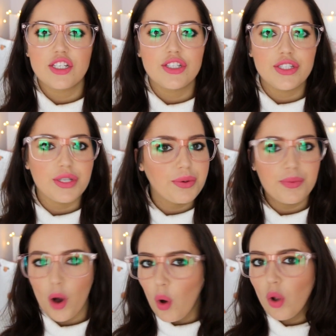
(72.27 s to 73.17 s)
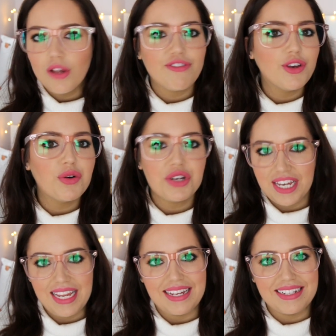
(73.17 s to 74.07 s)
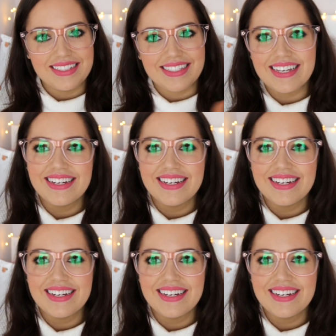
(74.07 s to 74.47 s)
to suit all of your needs.